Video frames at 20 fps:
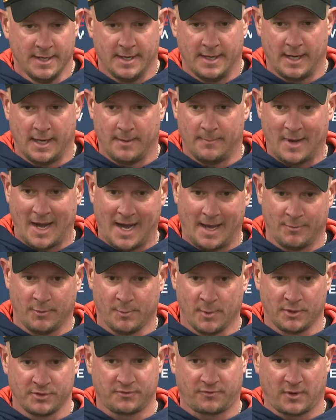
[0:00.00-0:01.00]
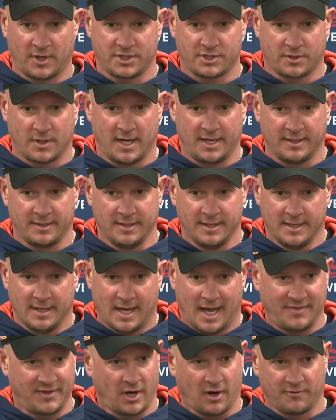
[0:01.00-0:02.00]
I'm the most frustrated.
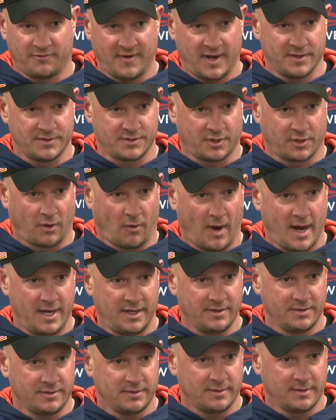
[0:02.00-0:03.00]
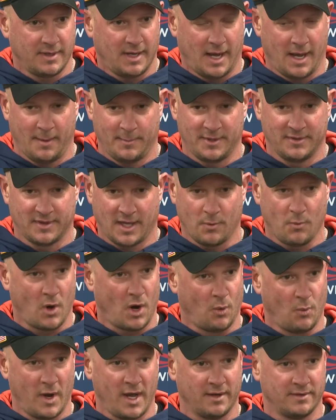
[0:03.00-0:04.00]
I think our fans are great. I mean, they
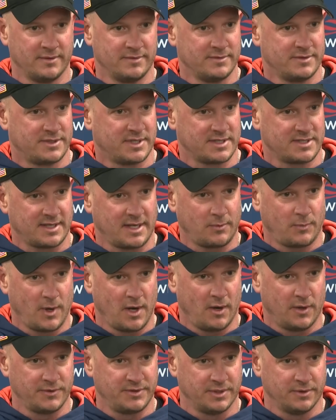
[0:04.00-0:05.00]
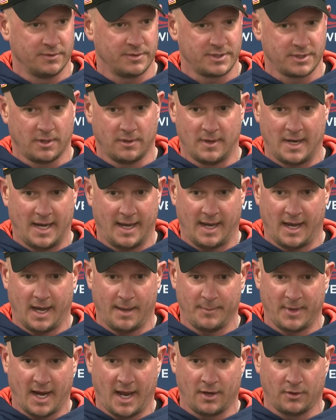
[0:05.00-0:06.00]
want to win just like we all do. So,
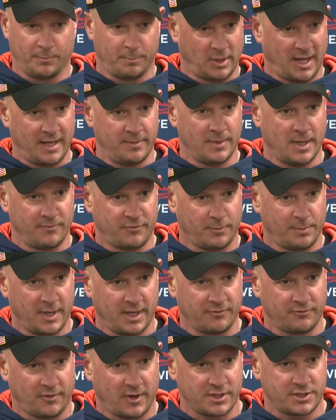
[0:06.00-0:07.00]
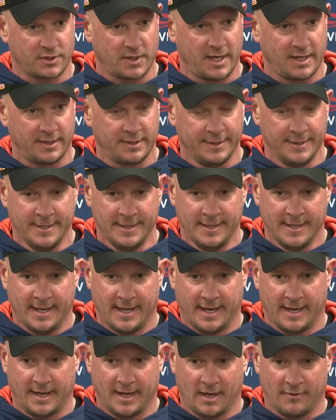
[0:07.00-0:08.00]
I mean, I don't blame them for being frustrated.
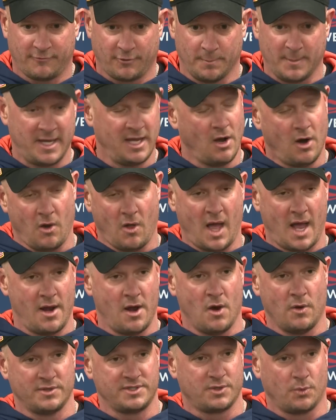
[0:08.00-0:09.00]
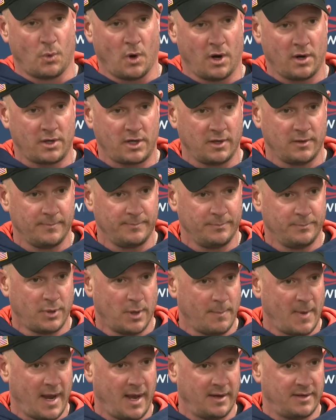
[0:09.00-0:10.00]
And for me, all I know is to work.
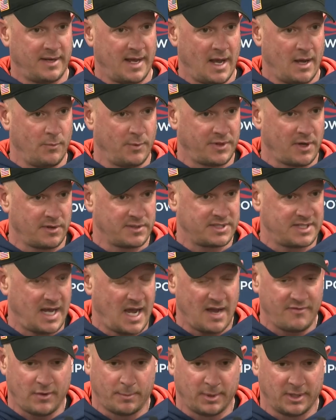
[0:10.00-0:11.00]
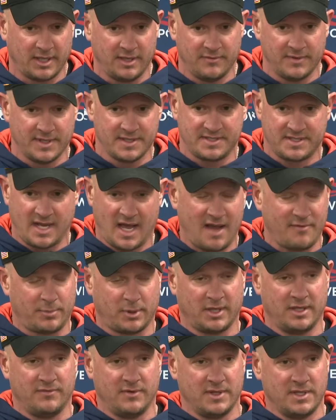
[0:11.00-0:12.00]
Put my head down with our staff. I believe in this staff,
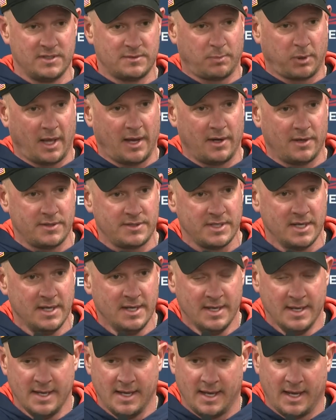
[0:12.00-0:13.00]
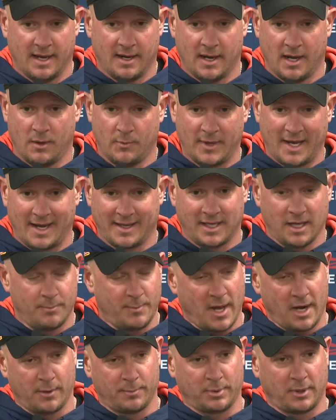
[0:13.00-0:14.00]
believe in these players, and we got to
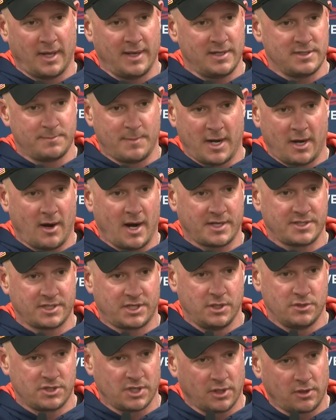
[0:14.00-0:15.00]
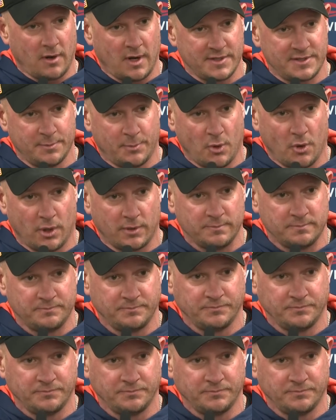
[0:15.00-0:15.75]
get better plays, better execution across the board.